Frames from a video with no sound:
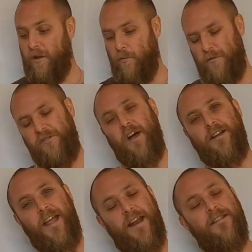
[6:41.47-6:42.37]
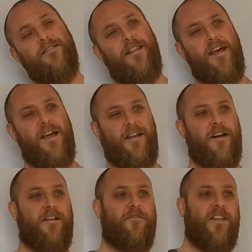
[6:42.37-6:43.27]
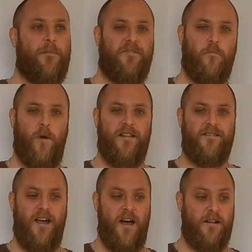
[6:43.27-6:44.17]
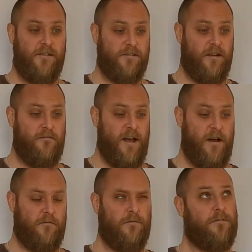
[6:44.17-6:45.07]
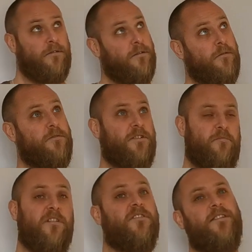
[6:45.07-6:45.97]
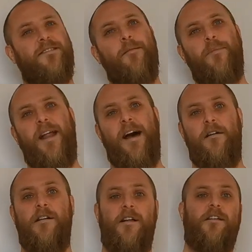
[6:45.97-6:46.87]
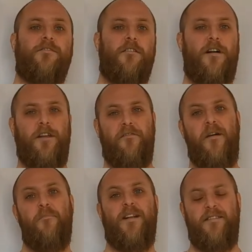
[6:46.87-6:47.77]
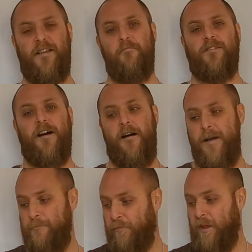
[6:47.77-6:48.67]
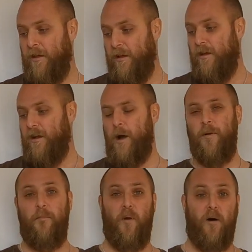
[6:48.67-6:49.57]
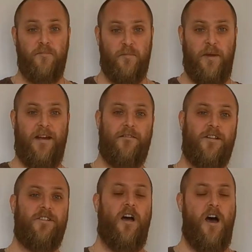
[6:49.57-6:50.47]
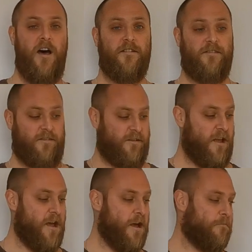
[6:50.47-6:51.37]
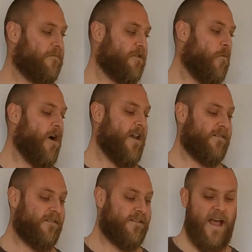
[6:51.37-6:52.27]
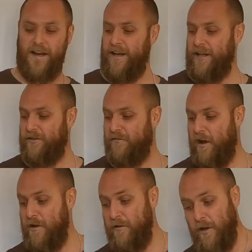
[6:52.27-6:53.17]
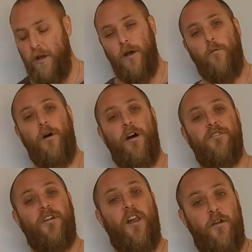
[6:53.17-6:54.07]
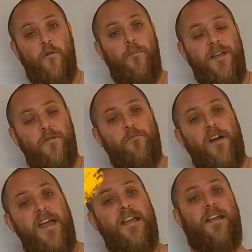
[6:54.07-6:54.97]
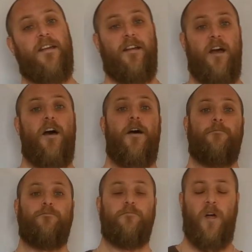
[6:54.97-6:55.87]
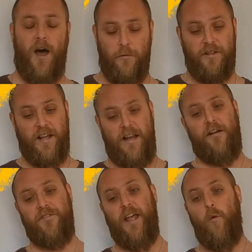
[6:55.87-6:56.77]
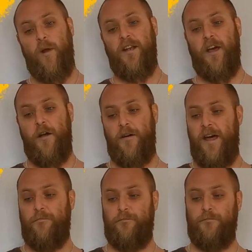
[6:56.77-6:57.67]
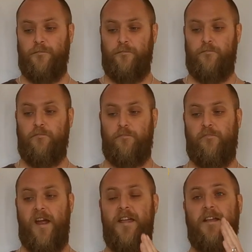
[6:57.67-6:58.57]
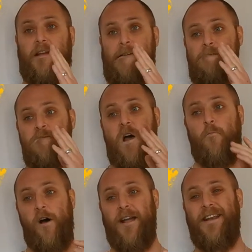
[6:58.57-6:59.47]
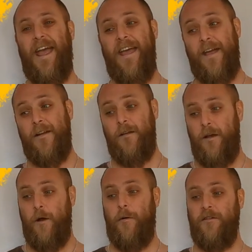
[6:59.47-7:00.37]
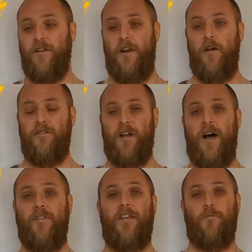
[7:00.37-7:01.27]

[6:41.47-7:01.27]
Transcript: We're starting getting into the kind of depths of winter, so around, just approaching December now, so around November, December time, a couple of blobs appear on the charts. So one, as I said in the intro, was a local beach break. I was lucky enough to get a window at that break where I could get in, where it was at low tide. That's